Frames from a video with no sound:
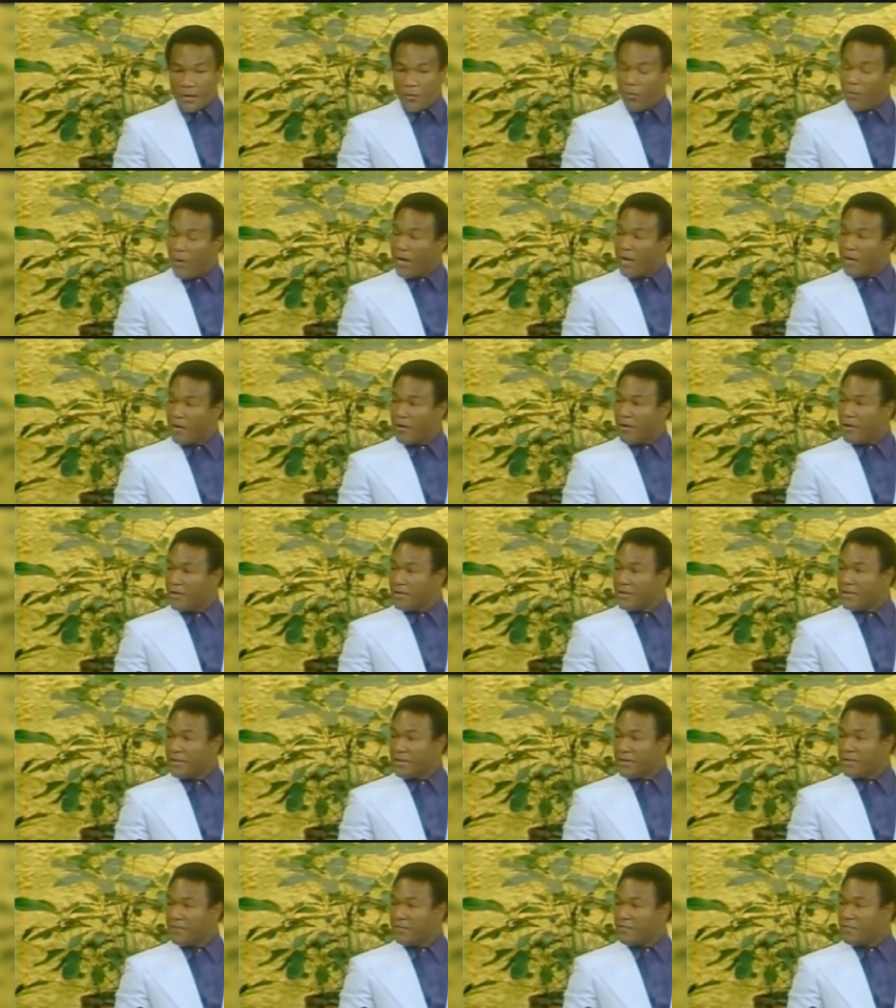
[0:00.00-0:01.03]
And why God
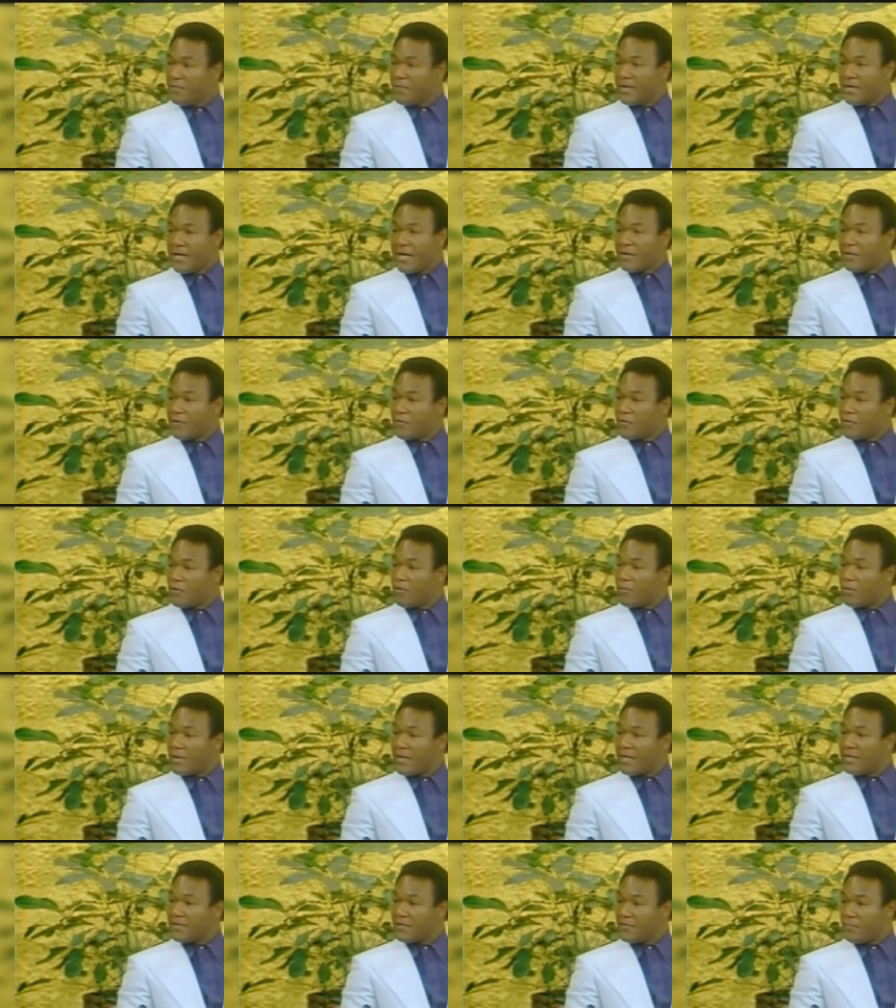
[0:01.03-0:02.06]
did this for me, I don't
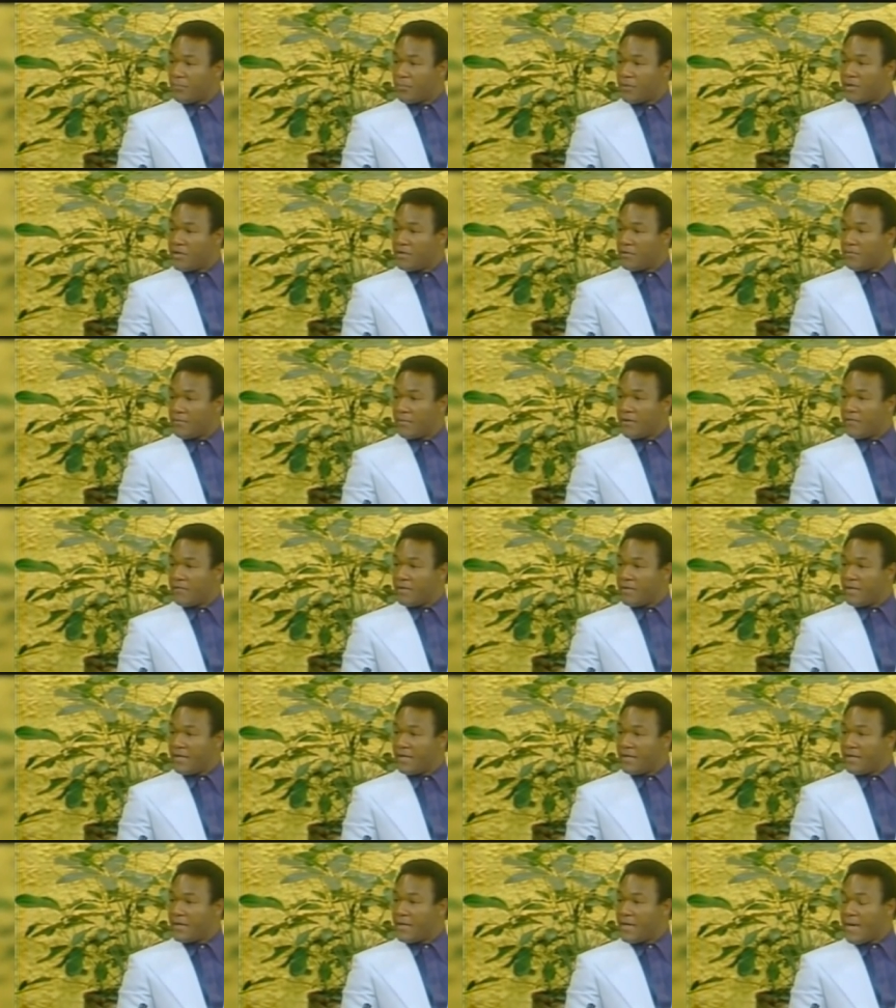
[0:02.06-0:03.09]
know, but I just praise Him every
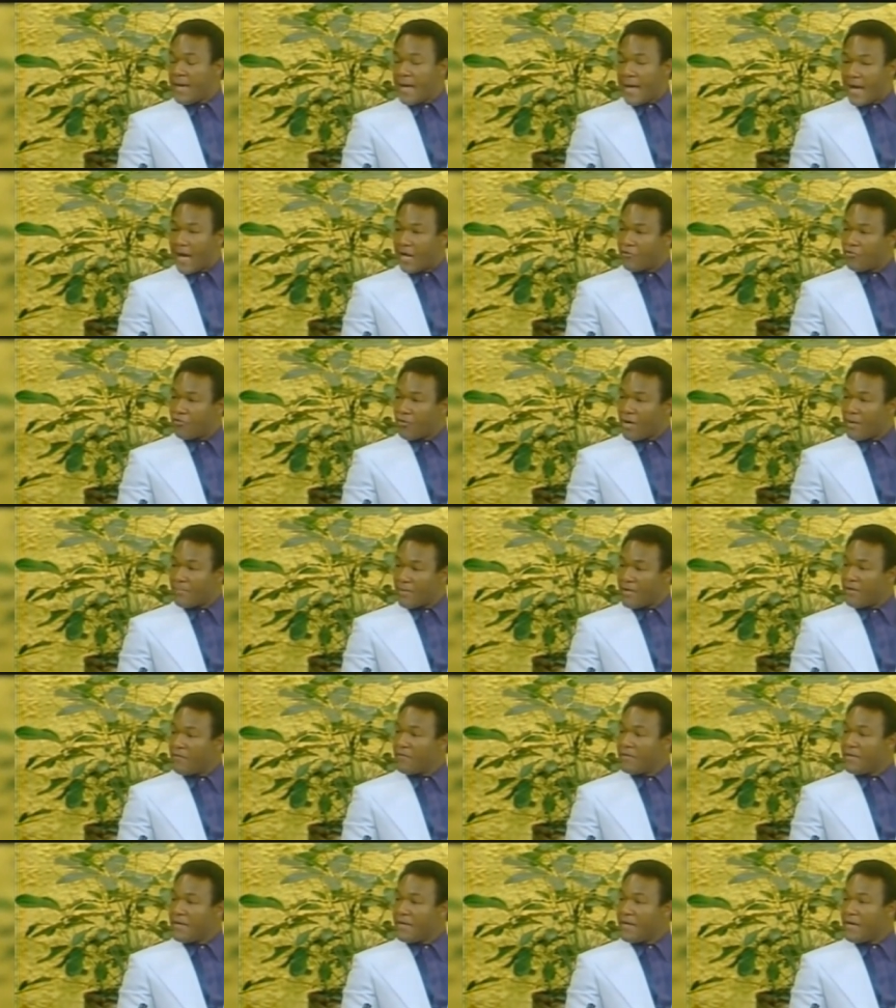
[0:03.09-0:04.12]
day. I
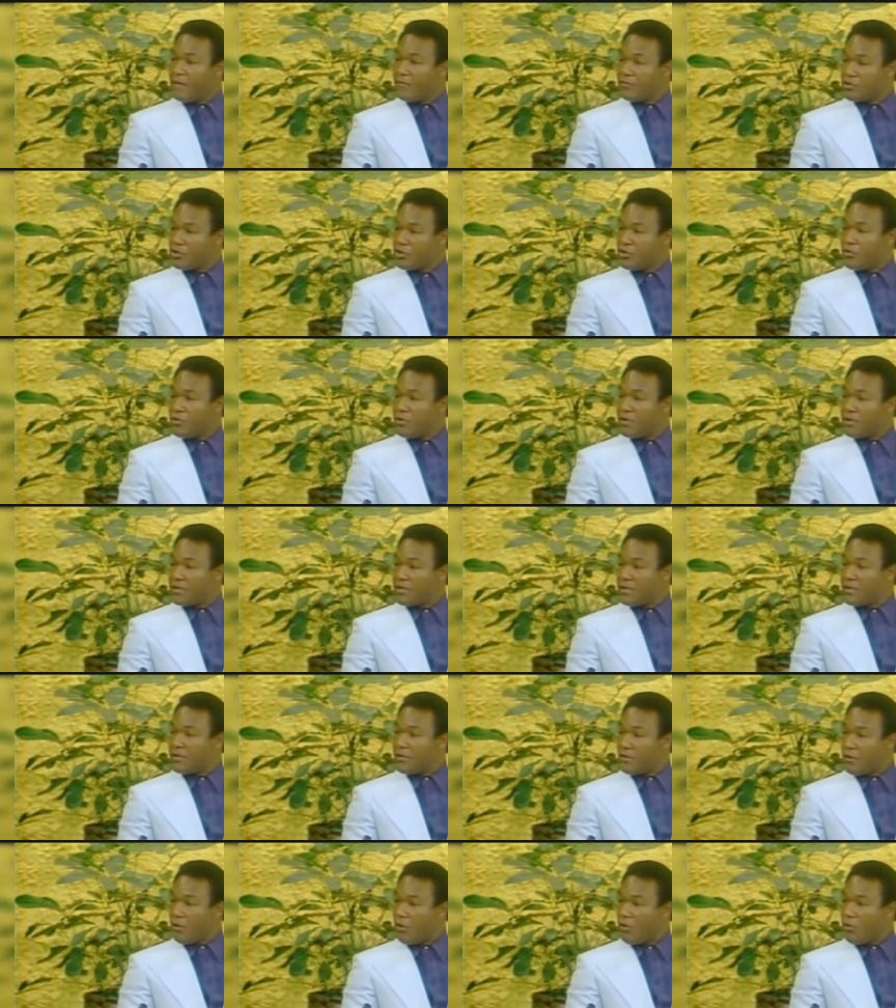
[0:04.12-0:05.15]
dropped everything I was doing to
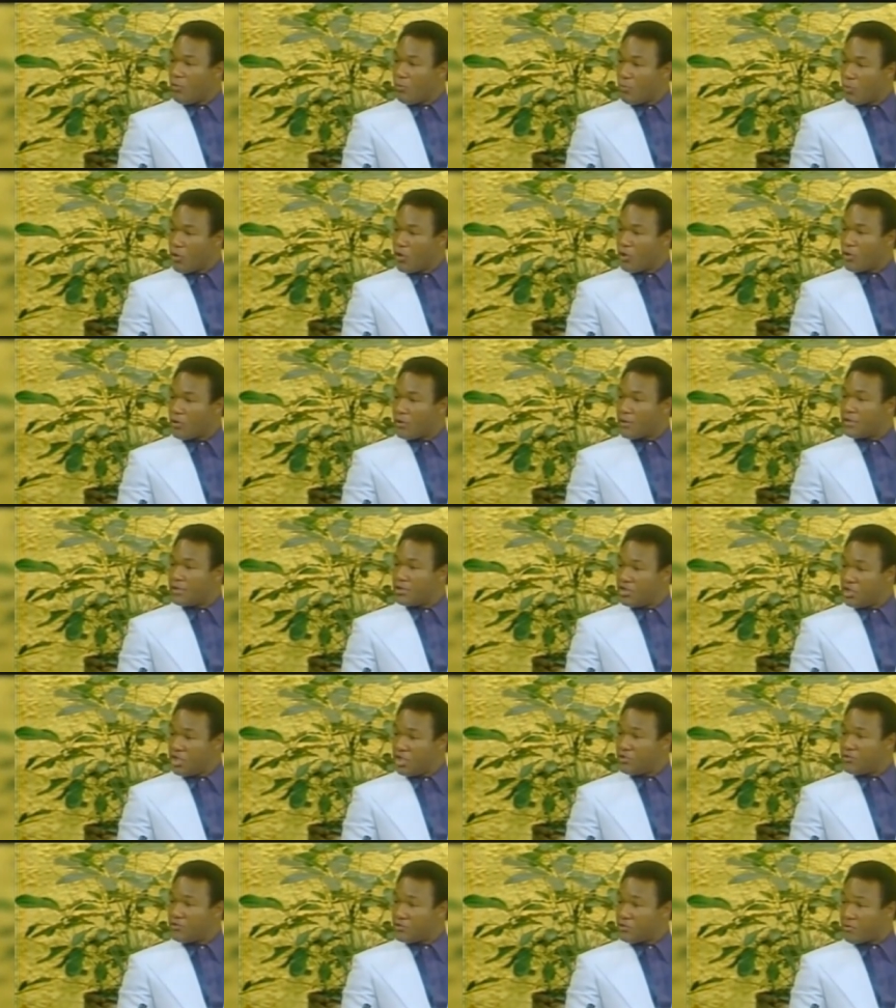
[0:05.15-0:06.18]
tell the whole world that
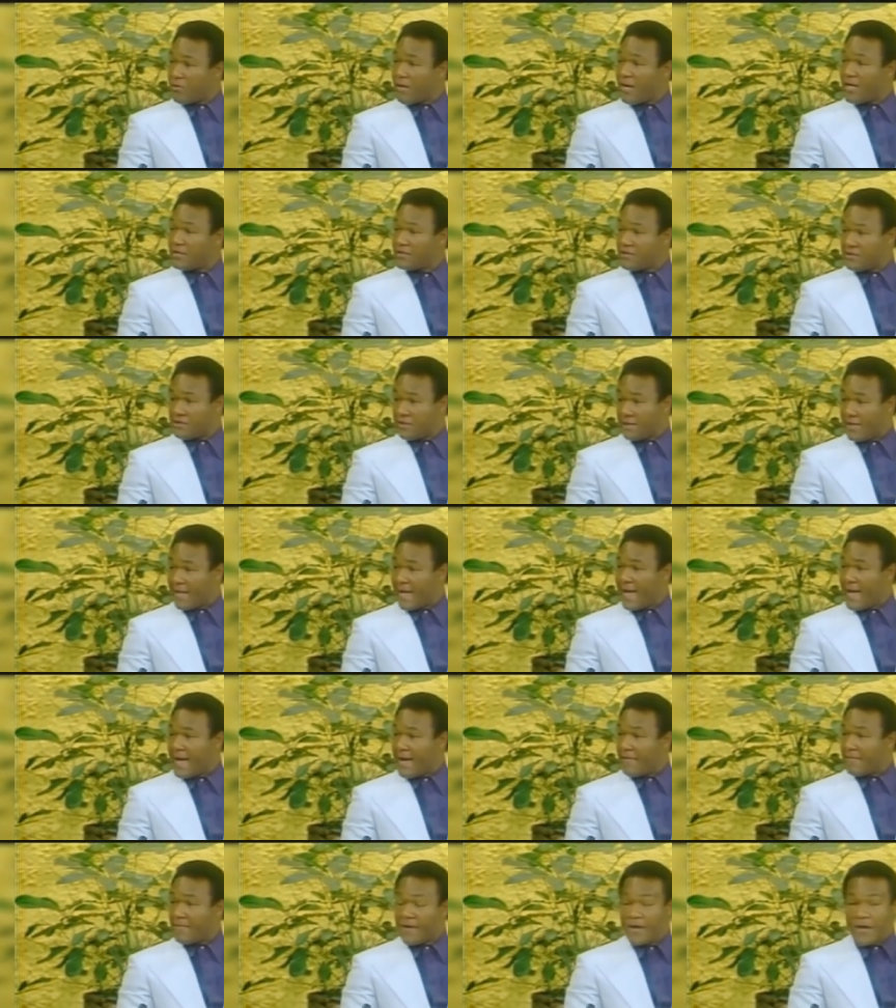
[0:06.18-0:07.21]
Jesus Christ is
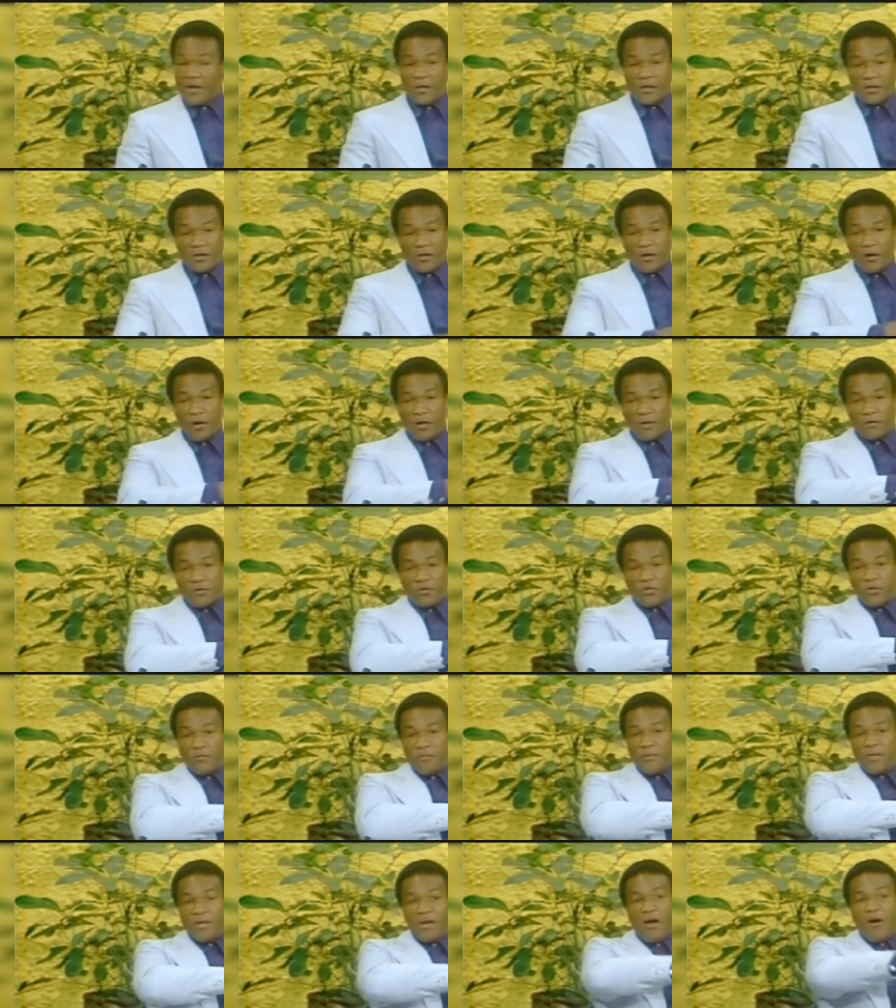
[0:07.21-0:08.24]
alive. God
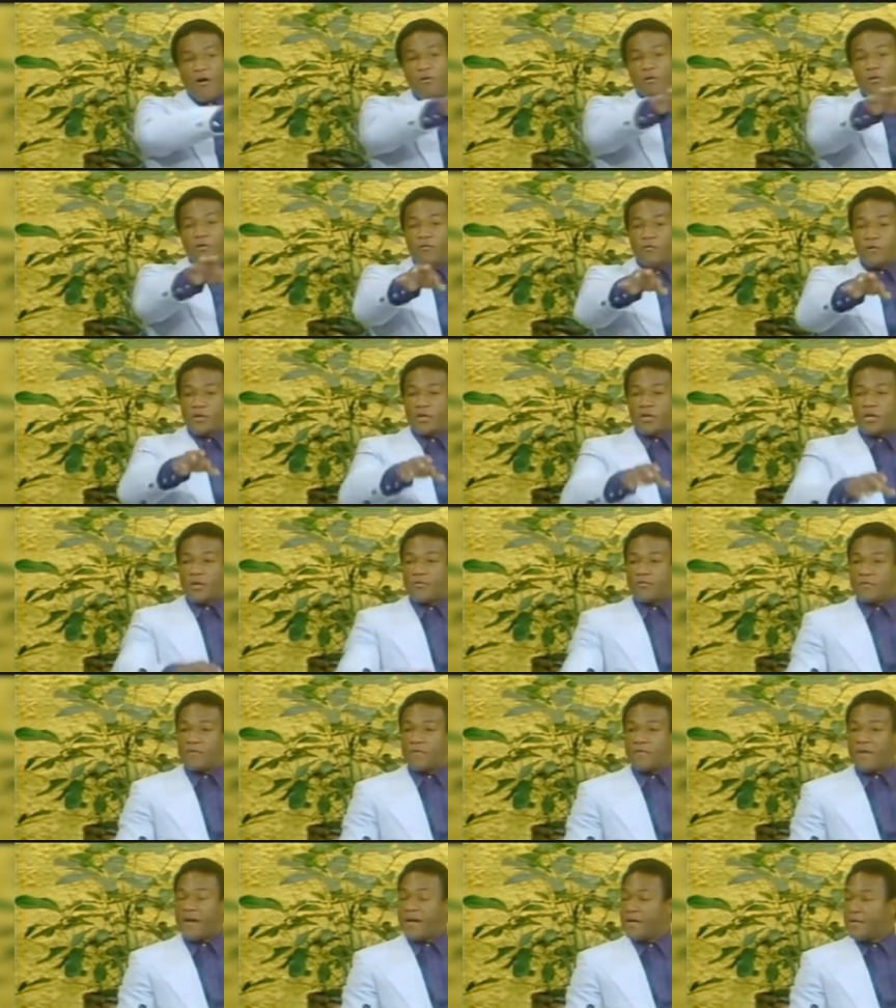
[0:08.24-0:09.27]
took me all over the
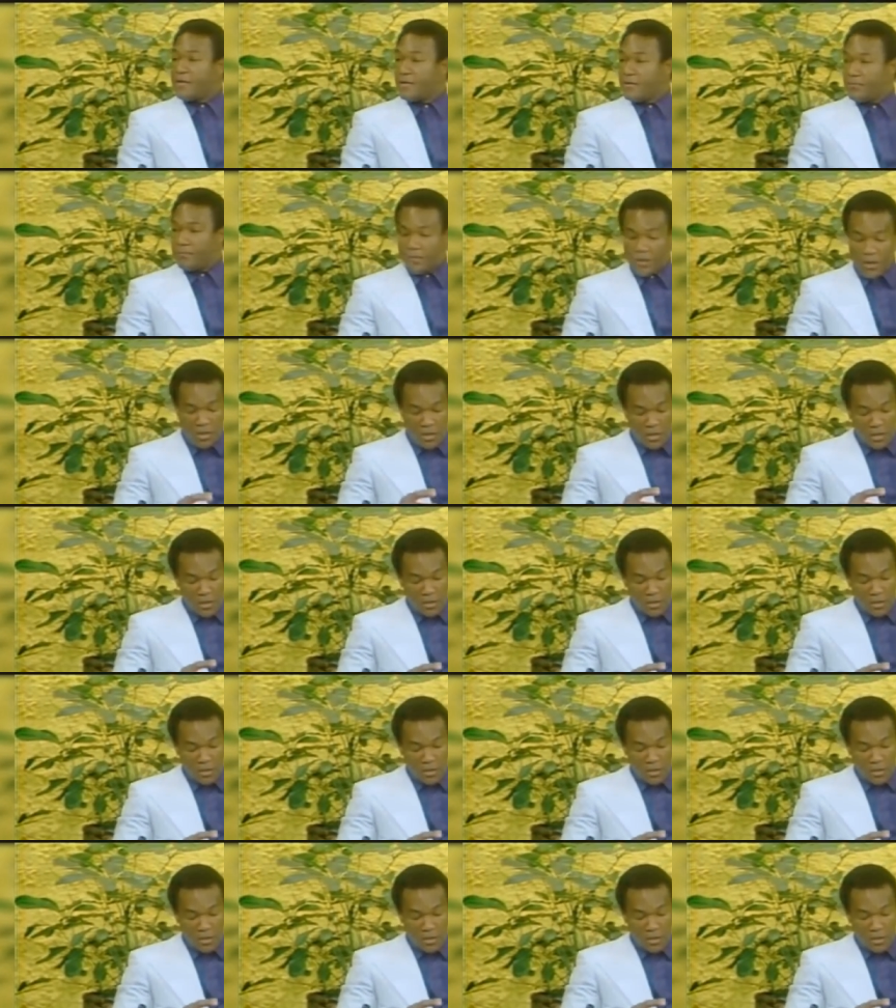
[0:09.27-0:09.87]
country fighting in